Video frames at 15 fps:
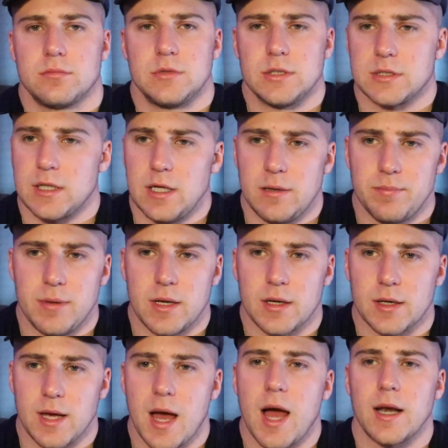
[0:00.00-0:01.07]
Just keep
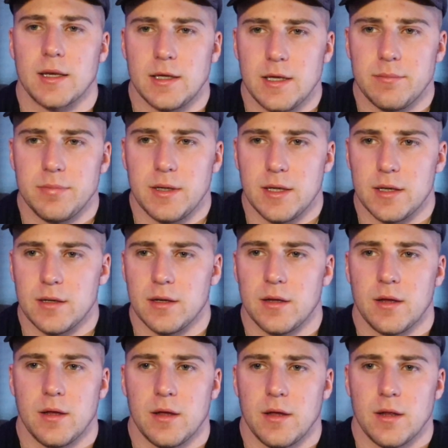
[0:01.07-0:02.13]
being kind, keep being
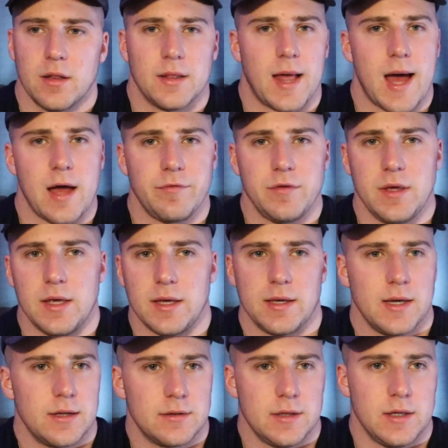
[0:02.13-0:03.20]
laughy and
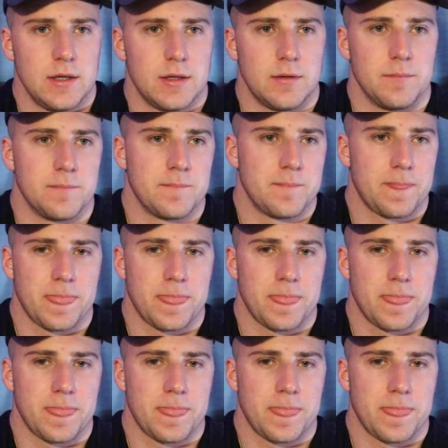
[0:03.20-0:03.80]
giggly and,